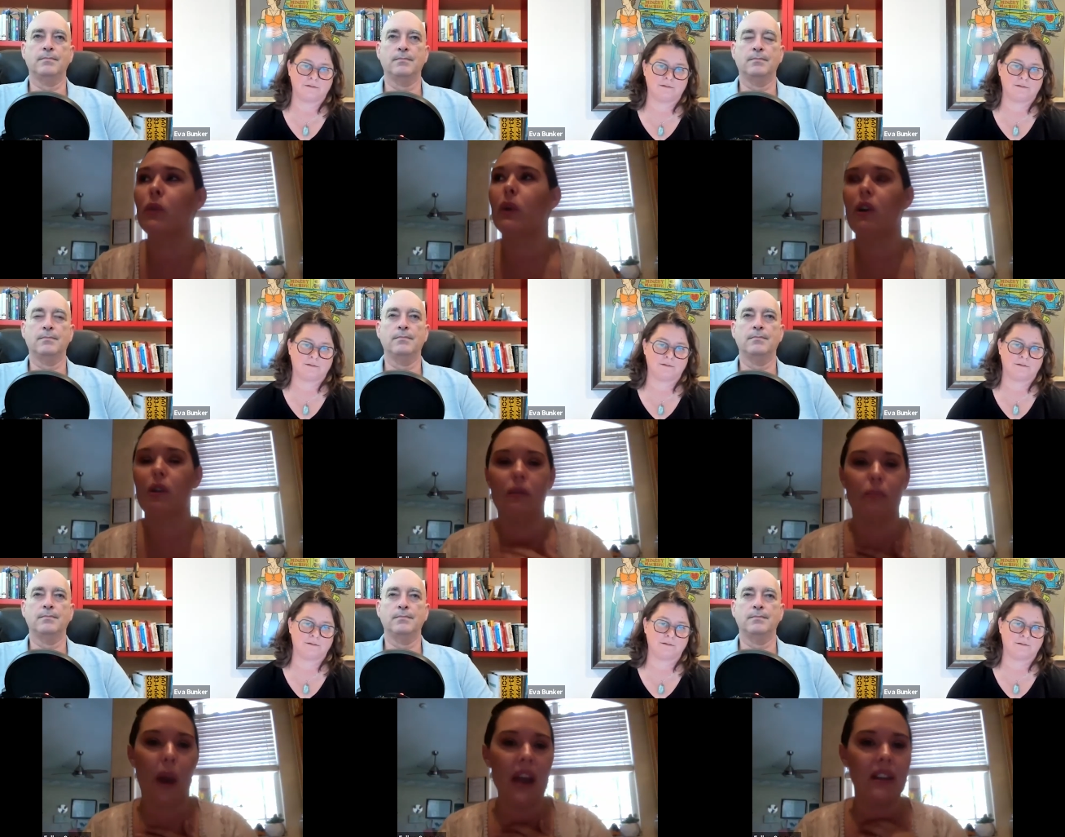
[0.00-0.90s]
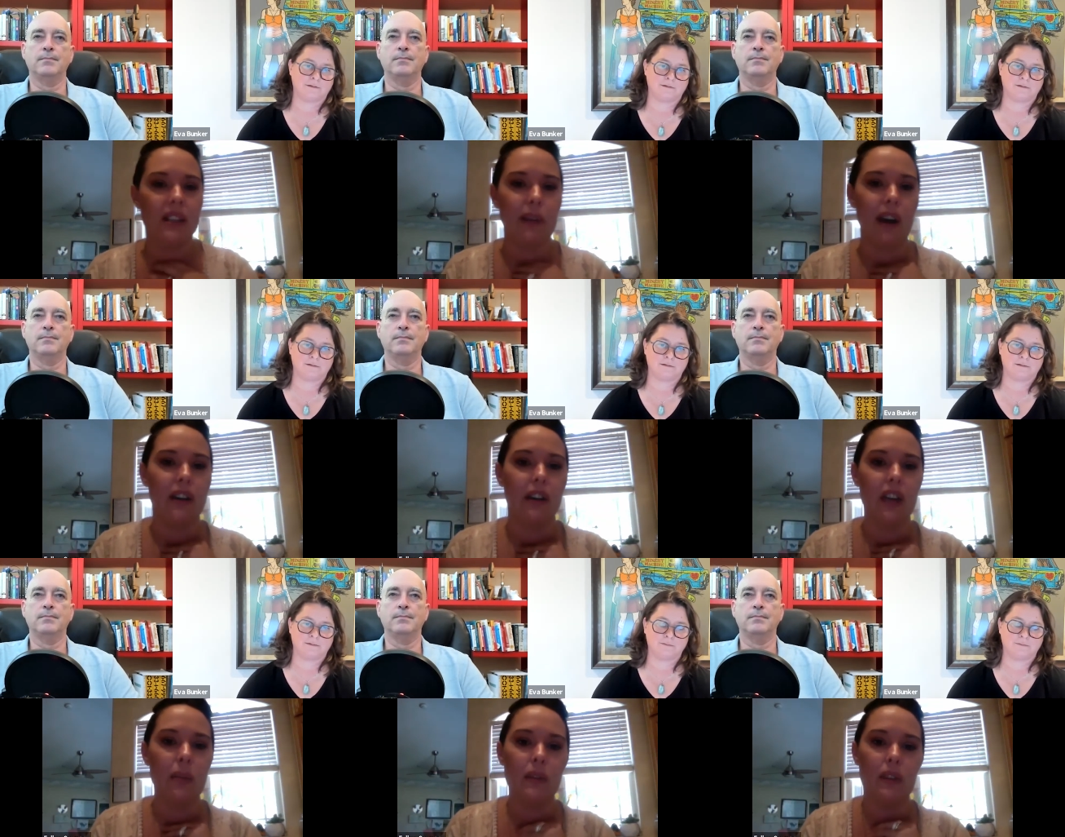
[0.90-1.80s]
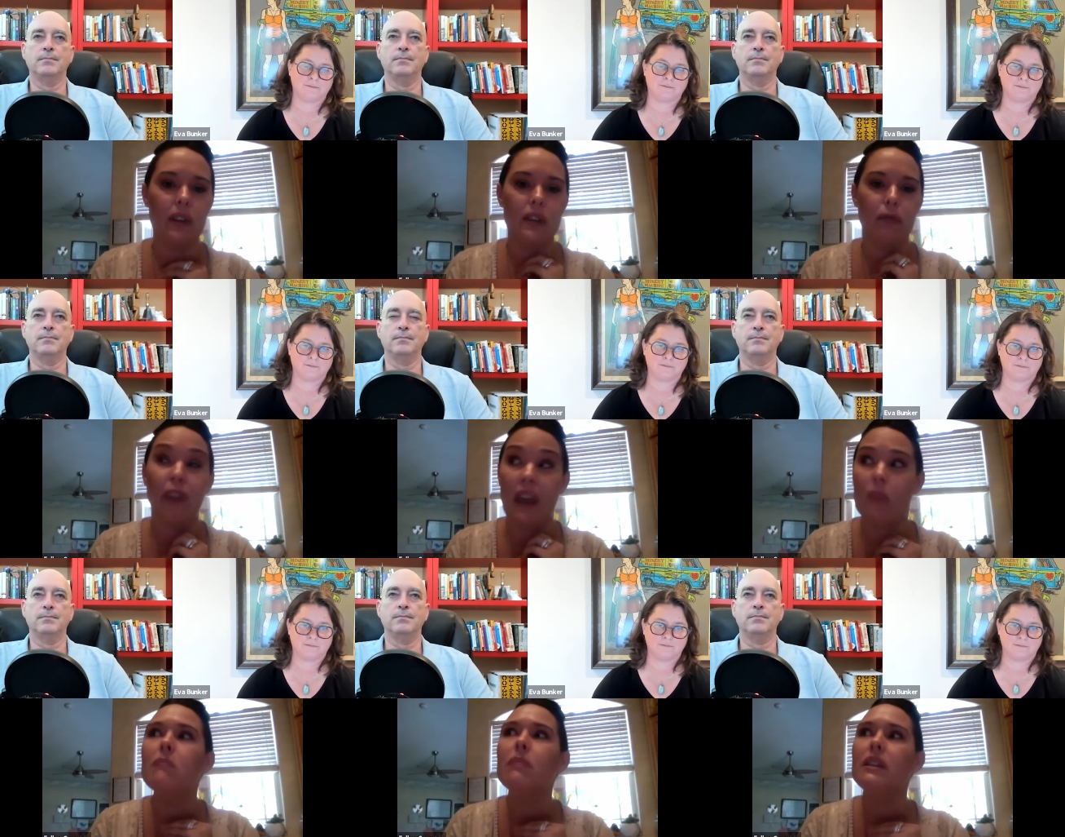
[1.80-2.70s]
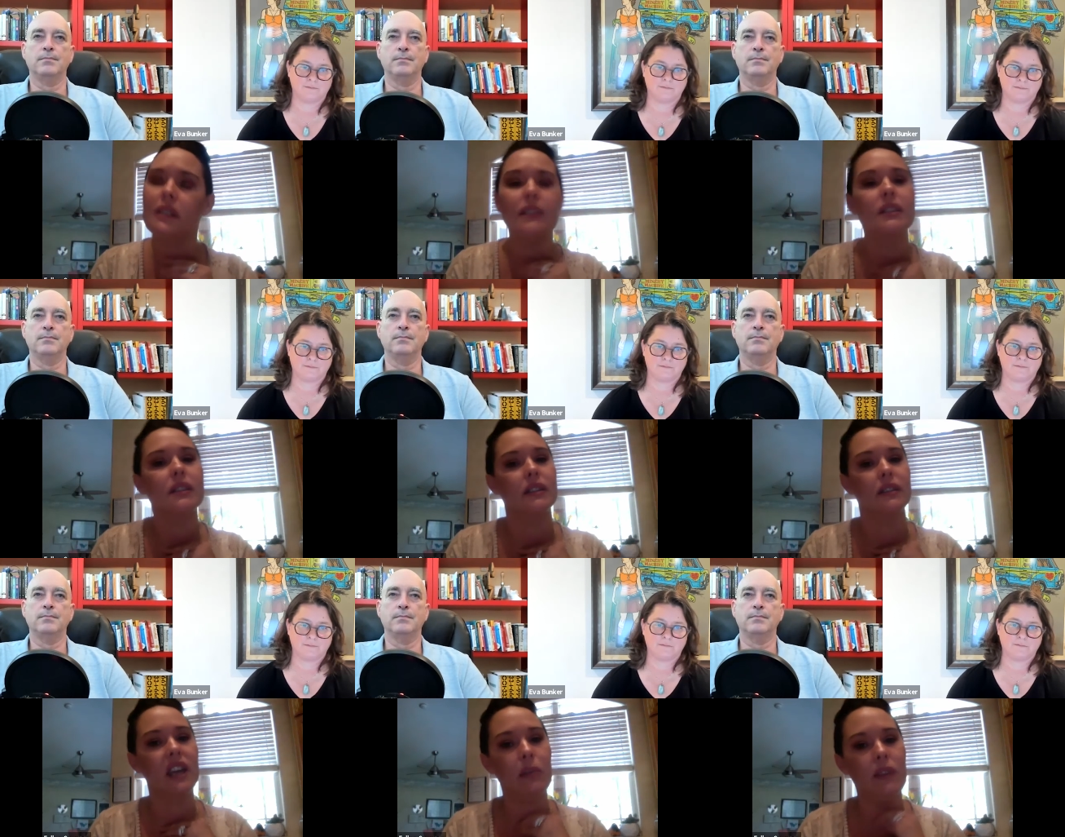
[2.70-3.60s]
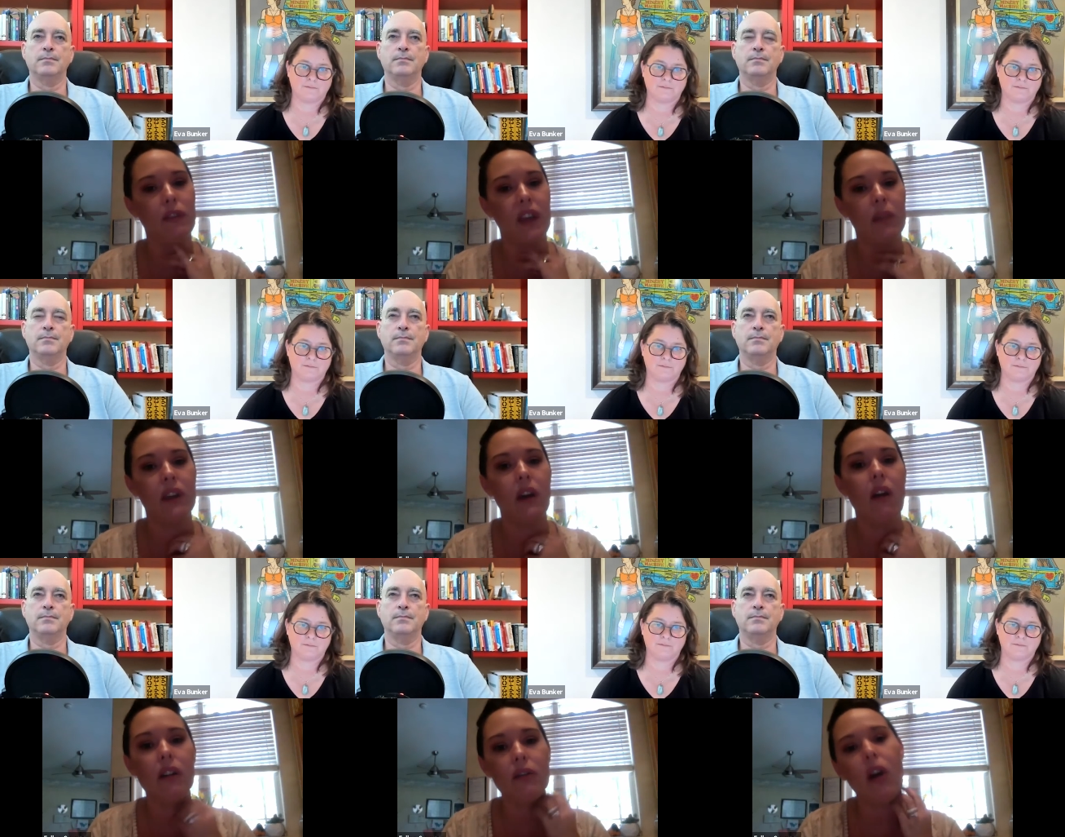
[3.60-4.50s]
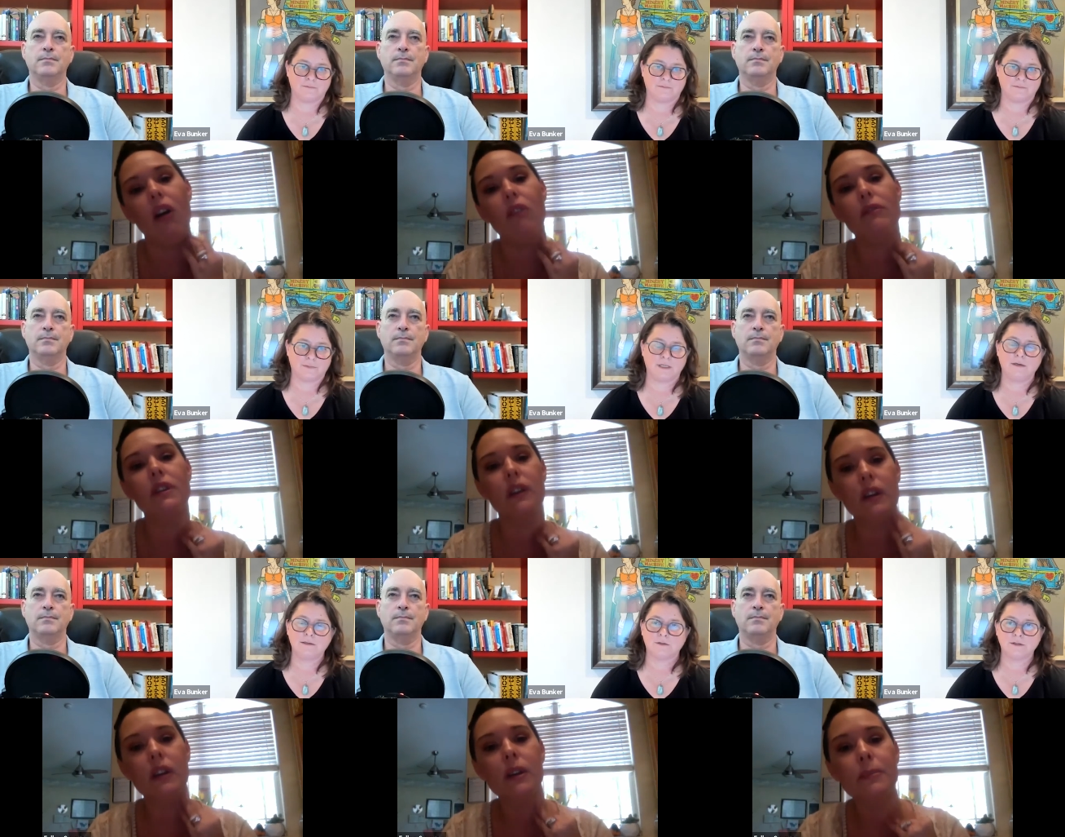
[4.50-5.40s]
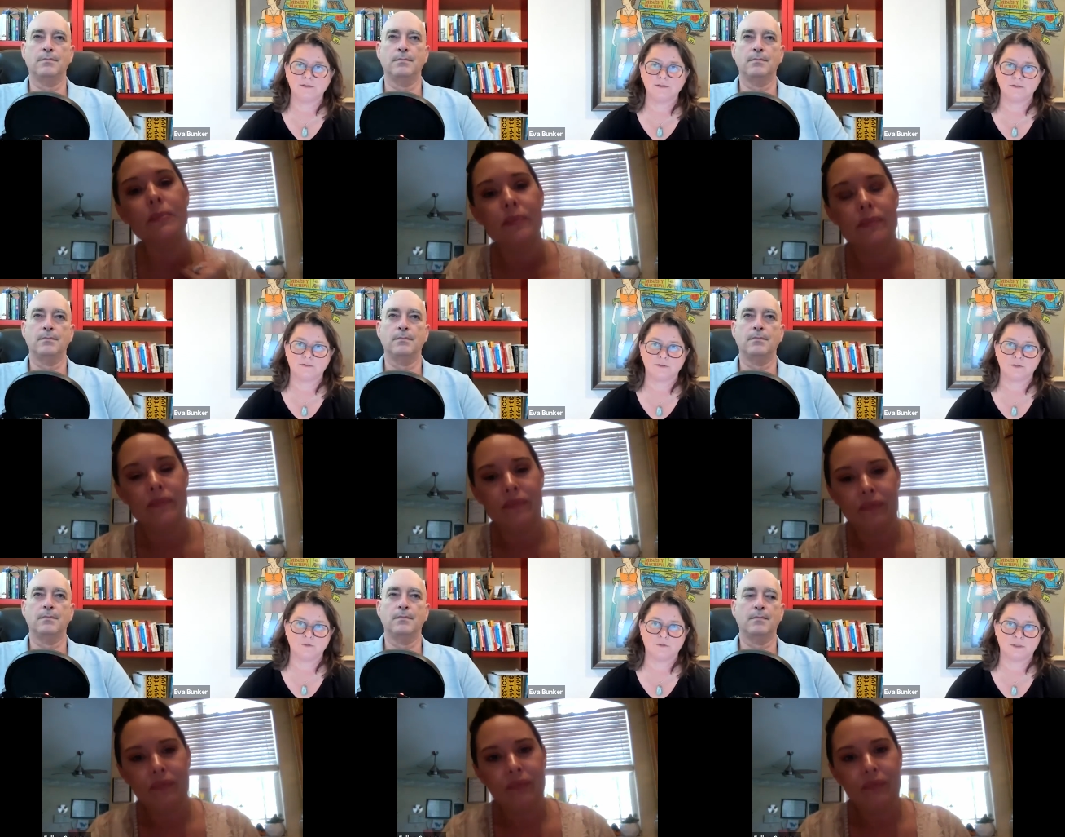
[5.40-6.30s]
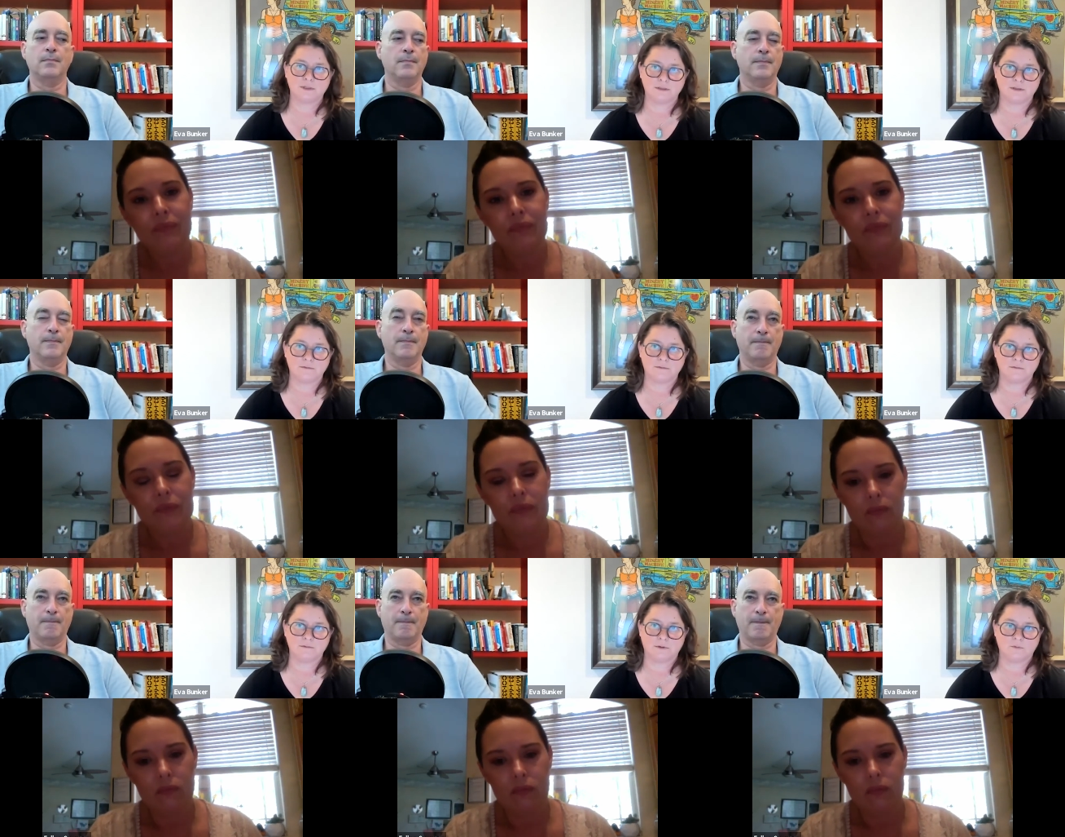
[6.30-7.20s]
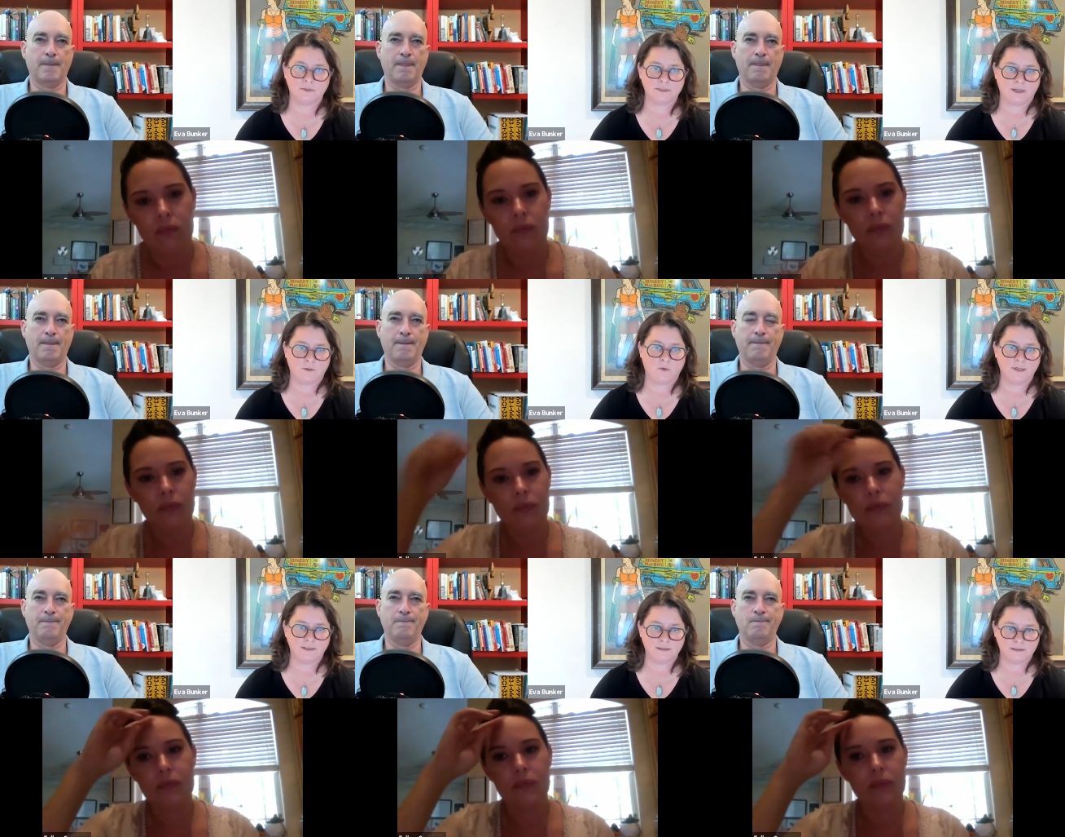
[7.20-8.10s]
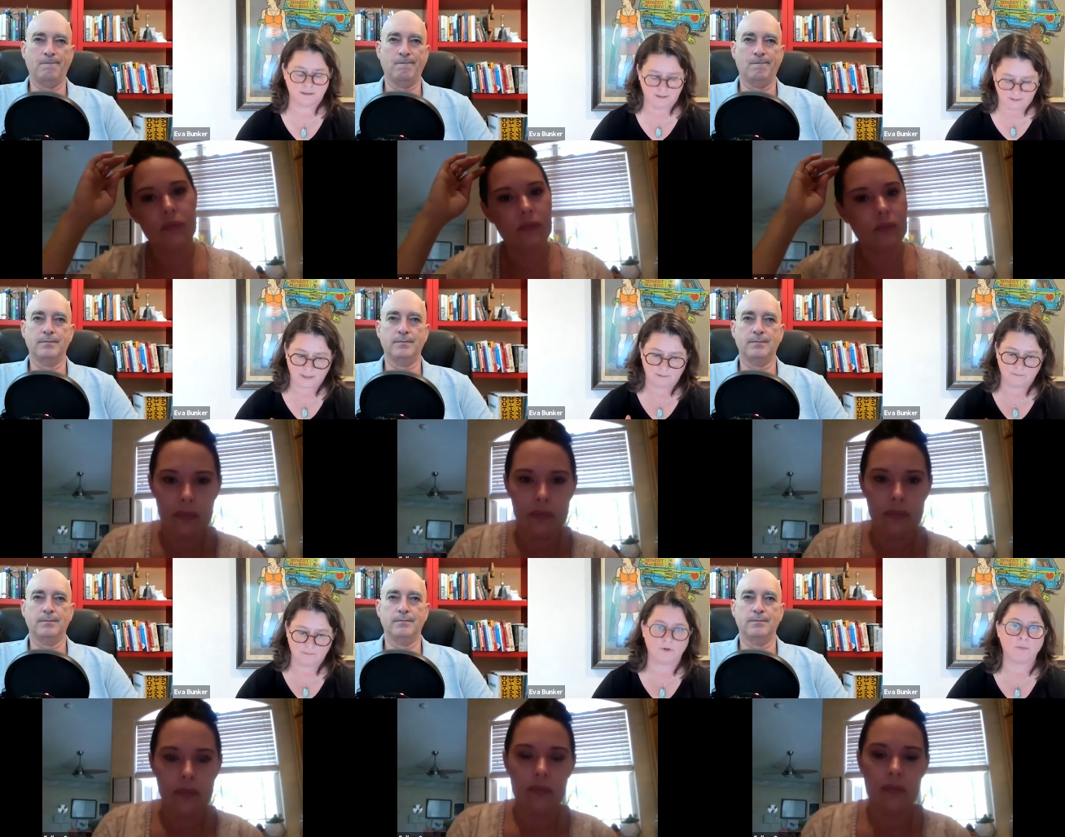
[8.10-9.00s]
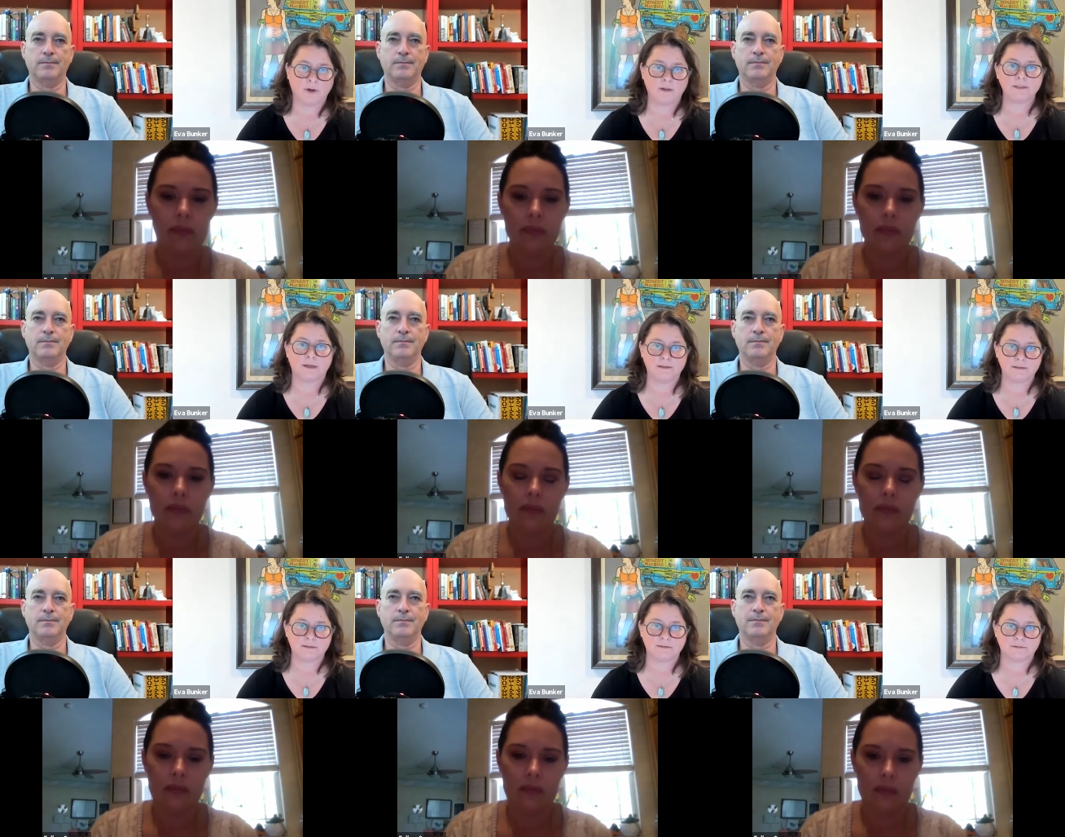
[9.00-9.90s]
Speaker 1: our brand is about, you know, keeping, it's a family business and keeping the family all involved.
Speaker 2: I think there's, there's two things that I want to say. One is, like, don't apologize